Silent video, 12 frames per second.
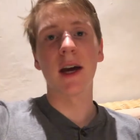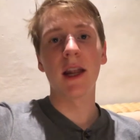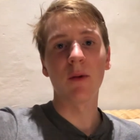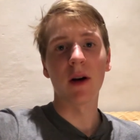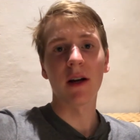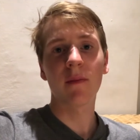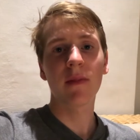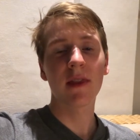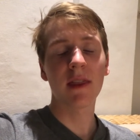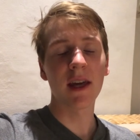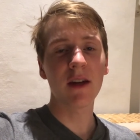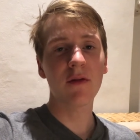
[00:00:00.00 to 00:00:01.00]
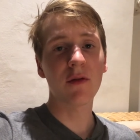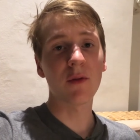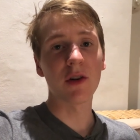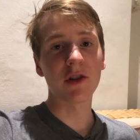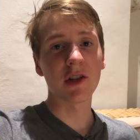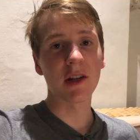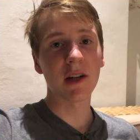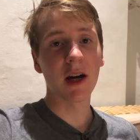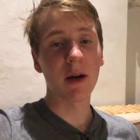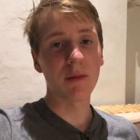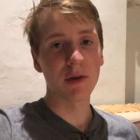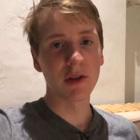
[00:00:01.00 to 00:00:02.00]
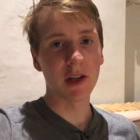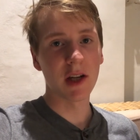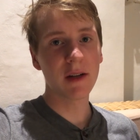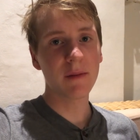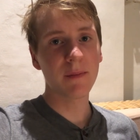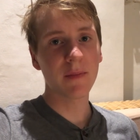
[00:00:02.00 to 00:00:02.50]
anyway, thank you for watching. I appreciate it.